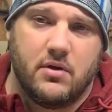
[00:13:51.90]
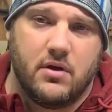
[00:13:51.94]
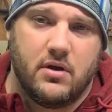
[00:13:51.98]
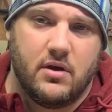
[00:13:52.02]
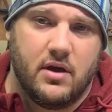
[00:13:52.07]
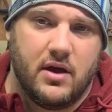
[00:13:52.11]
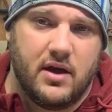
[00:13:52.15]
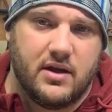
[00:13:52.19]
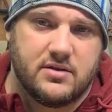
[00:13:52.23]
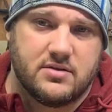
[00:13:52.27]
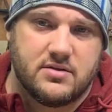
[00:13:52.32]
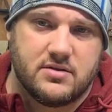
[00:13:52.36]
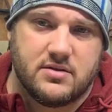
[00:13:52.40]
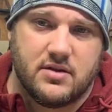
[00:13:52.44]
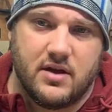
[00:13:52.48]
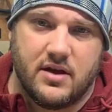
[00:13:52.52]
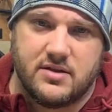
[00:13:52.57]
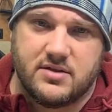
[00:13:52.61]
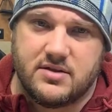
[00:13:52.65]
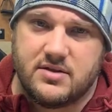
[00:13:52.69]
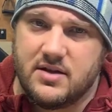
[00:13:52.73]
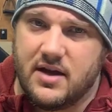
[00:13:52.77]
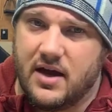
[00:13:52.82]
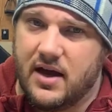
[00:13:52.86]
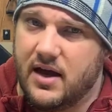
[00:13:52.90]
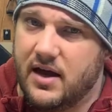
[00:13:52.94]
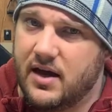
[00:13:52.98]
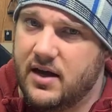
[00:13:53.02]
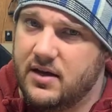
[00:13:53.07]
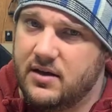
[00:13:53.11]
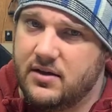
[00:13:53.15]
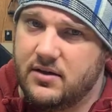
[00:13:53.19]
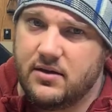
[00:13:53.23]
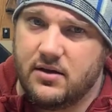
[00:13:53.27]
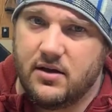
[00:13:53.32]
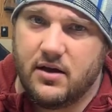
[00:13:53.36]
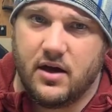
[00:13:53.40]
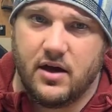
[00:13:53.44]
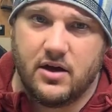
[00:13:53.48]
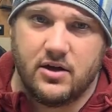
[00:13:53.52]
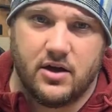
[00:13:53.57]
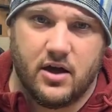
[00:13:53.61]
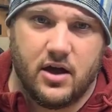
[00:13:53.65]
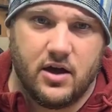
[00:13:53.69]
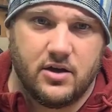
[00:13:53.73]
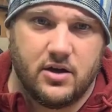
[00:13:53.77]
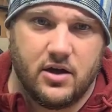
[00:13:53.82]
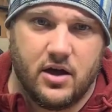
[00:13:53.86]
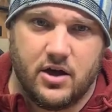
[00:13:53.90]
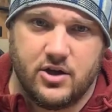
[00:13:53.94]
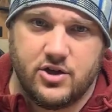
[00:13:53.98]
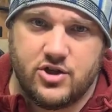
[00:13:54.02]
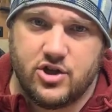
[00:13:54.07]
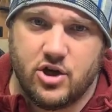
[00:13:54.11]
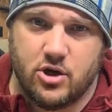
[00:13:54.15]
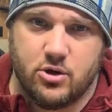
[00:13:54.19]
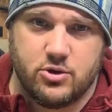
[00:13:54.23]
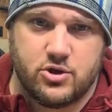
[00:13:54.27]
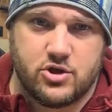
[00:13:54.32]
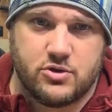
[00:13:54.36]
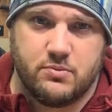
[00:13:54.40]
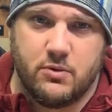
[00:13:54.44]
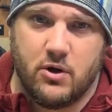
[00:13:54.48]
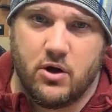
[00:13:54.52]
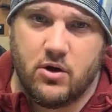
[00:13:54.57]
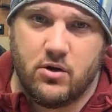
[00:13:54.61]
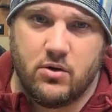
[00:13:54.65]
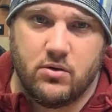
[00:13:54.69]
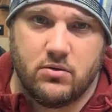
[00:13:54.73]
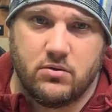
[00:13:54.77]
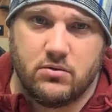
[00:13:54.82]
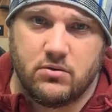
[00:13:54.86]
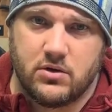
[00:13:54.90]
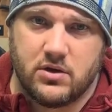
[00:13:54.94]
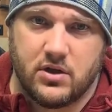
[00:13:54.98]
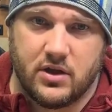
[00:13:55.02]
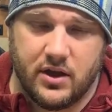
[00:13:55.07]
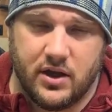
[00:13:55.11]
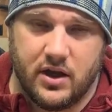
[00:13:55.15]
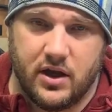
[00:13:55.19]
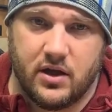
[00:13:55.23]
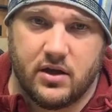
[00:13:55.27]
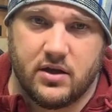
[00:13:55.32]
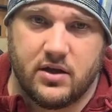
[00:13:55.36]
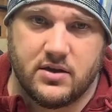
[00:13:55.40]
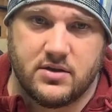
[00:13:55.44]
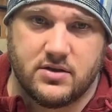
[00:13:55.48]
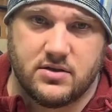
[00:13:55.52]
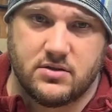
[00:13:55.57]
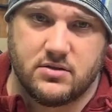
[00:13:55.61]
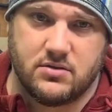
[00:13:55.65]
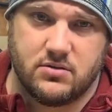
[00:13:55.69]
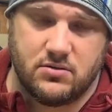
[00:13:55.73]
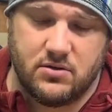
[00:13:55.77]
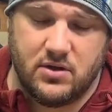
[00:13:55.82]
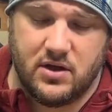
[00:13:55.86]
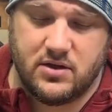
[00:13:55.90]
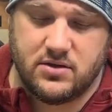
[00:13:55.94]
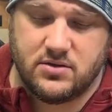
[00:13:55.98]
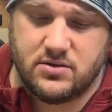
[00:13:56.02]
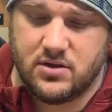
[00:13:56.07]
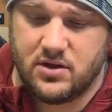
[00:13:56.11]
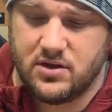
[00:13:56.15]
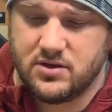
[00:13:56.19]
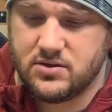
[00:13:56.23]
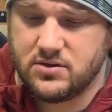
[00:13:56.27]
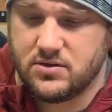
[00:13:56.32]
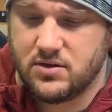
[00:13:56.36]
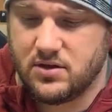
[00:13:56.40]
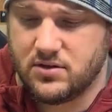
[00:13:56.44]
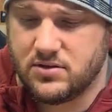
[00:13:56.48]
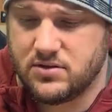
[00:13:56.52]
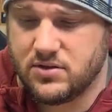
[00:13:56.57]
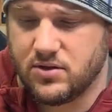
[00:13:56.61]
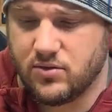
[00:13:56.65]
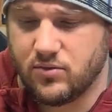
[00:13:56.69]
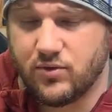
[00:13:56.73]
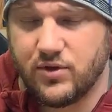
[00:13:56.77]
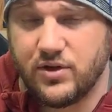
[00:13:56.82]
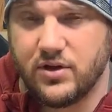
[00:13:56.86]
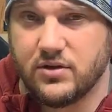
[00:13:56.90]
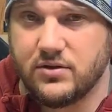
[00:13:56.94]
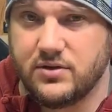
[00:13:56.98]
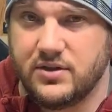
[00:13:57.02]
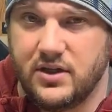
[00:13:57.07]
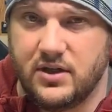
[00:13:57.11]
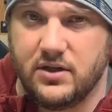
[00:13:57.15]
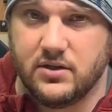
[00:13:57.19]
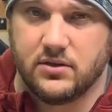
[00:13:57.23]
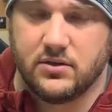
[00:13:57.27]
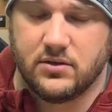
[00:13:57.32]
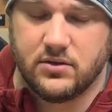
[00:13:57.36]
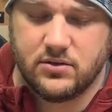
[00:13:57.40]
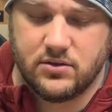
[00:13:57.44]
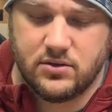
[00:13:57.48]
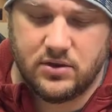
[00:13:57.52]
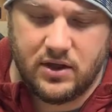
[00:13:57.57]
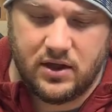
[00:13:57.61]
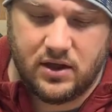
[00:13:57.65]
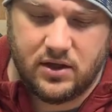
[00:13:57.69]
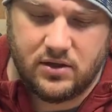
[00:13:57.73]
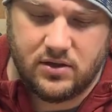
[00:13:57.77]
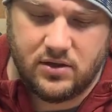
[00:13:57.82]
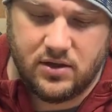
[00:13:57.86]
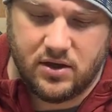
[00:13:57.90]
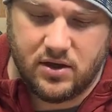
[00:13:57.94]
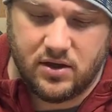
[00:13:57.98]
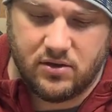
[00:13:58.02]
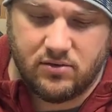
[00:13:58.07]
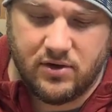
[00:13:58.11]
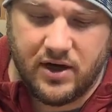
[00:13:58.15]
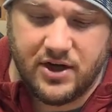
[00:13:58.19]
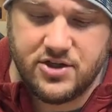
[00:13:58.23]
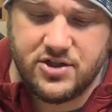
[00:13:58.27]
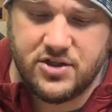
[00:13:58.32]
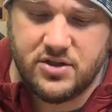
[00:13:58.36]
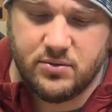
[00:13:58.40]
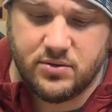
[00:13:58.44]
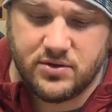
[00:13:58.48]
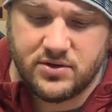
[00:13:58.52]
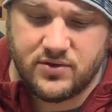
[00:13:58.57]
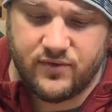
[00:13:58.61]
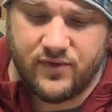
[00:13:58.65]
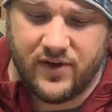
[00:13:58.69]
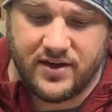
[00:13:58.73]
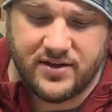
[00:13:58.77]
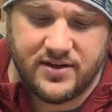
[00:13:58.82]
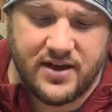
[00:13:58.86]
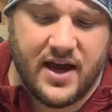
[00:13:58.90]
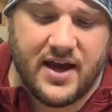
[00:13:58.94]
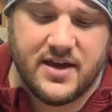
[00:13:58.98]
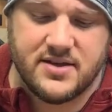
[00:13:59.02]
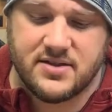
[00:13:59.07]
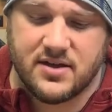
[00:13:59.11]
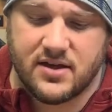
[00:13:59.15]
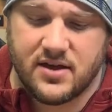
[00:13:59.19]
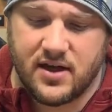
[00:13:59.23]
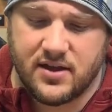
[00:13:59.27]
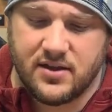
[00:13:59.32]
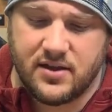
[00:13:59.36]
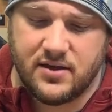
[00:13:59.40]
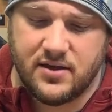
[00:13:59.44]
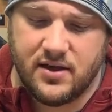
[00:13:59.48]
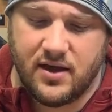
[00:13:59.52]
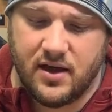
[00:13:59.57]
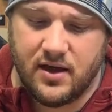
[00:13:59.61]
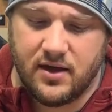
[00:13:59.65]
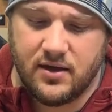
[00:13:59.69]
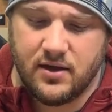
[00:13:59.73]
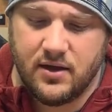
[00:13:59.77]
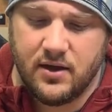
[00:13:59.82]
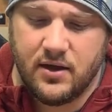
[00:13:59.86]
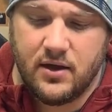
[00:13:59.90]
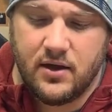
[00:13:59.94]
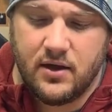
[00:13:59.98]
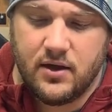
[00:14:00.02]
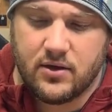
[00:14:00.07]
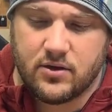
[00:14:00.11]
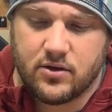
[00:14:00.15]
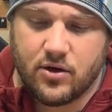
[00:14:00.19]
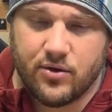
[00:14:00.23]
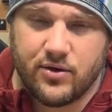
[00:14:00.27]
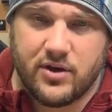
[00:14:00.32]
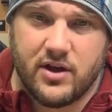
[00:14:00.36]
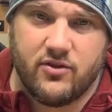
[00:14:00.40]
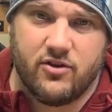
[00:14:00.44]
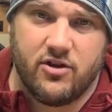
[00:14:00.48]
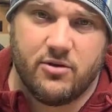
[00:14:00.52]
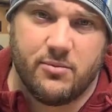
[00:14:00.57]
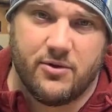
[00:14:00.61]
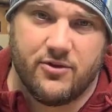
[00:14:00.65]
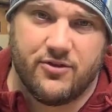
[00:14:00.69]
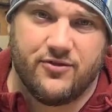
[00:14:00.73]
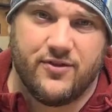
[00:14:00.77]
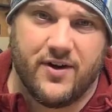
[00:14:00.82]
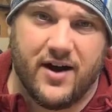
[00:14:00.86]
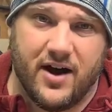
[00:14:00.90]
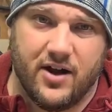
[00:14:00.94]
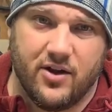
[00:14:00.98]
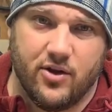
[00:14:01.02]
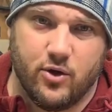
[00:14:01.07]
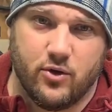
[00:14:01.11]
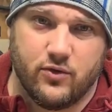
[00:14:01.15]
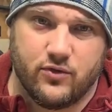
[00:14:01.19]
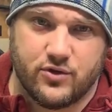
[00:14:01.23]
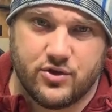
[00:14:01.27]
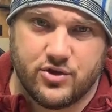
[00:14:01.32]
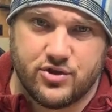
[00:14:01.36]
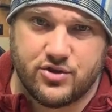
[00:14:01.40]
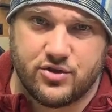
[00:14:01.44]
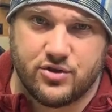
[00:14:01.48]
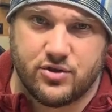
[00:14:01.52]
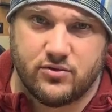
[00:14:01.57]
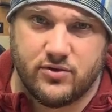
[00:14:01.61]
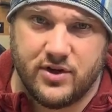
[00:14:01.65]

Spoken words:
It's not a Joe Schmo clinic. It's the real deal. And Reggie was fantastic on the day. Go give him a follow for sure.